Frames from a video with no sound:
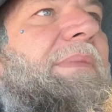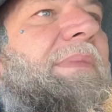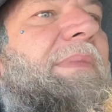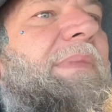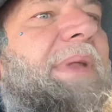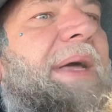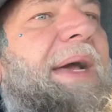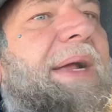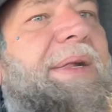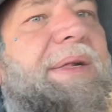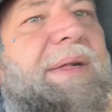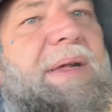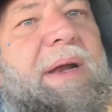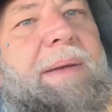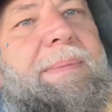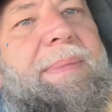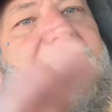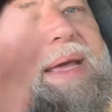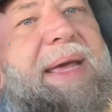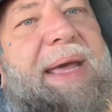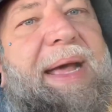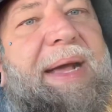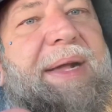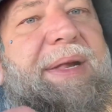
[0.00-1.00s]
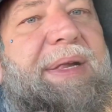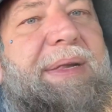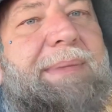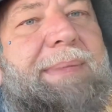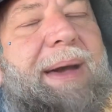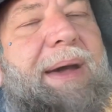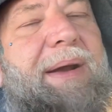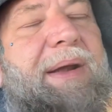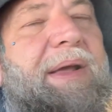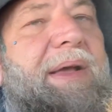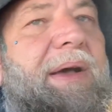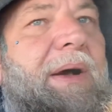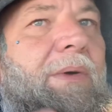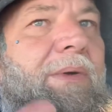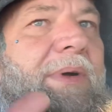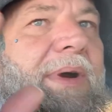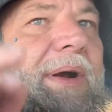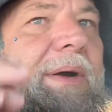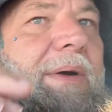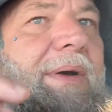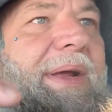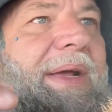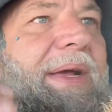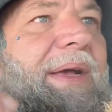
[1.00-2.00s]
that's going to be X amount of
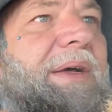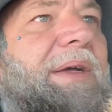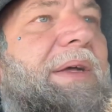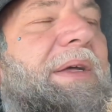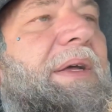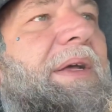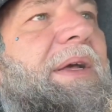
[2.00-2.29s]
Coneria.